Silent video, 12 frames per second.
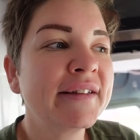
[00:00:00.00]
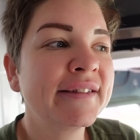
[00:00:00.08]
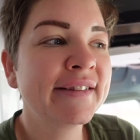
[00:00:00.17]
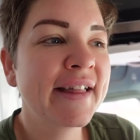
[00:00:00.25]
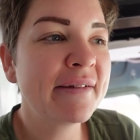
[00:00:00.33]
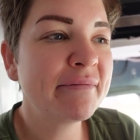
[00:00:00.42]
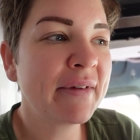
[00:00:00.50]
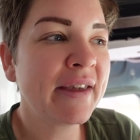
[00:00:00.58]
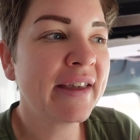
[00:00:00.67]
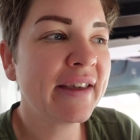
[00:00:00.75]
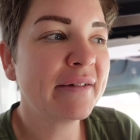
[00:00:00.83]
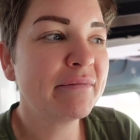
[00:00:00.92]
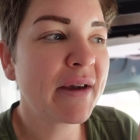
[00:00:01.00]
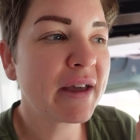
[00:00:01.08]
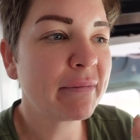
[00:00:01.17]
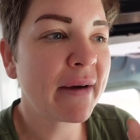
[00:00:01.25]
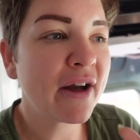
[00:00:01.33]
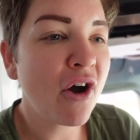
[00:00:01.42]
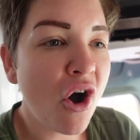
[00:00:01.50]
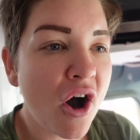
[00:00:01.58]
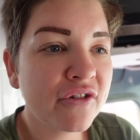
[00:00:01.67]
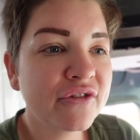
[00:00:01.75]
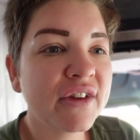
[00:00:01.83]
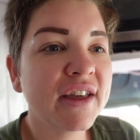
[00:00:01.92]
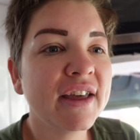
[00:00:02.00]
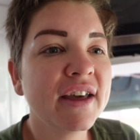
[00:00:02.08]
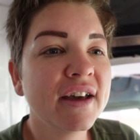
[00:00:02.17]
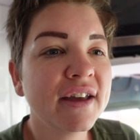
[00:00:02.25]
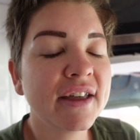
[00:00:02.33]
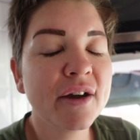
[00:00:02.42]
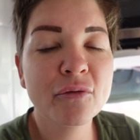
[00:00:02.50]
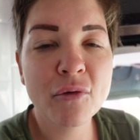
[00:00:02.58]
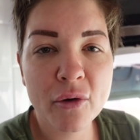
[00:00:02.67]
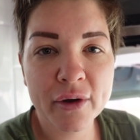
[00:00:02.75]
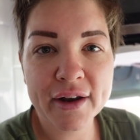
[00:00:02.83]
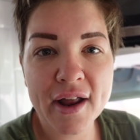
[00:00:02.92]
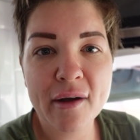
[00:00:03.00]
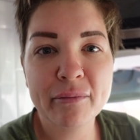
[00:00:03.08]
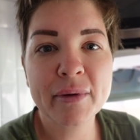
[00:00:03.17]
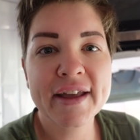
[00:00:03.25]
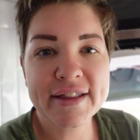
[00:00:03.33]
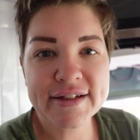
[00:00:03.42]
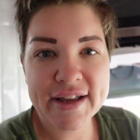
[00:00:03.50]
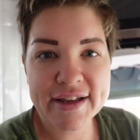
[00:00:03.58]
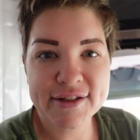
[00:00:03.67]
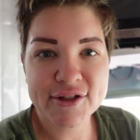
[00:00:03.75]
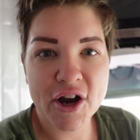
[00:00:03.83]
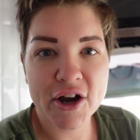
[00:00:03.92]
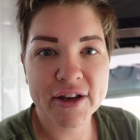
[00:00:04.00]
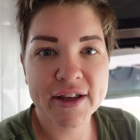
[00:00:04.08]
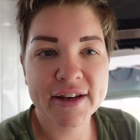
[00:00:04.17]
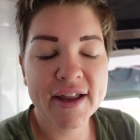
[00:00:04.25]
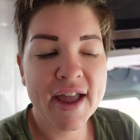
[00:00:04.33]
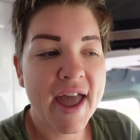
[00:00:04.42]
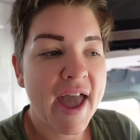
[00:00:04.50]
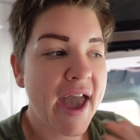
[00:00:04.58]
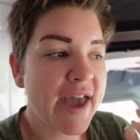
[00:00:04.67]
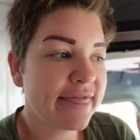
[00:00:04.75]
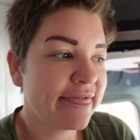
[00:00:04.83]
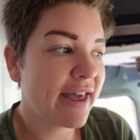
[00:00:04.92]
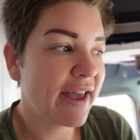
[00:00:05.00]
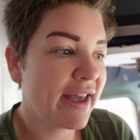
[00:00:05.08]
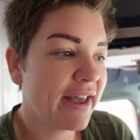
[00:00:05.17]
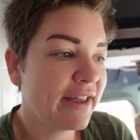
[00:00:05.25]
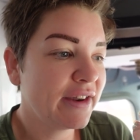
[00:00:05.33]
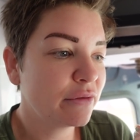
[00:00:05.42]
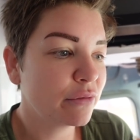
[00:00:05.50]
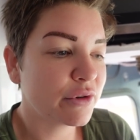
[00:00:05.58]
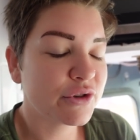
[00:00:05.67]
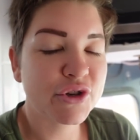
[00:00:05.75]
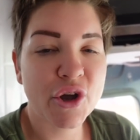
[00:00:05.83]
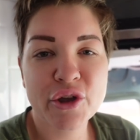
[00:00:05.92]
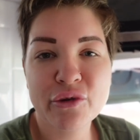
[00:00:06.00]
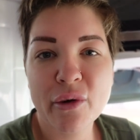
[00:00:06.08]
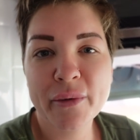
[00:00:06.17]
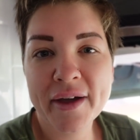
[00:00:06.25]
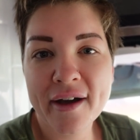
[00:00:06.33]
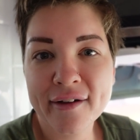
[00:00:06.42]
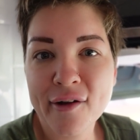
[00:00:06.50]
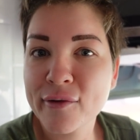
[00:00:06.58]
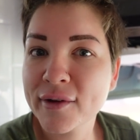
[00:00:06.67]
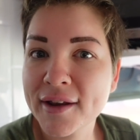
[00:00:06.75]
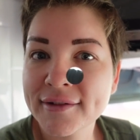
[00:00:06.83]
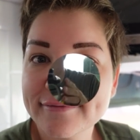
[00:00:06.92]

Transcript: Let me make my coffee, get woken up, get the day started, and then we'll show you what we got going on.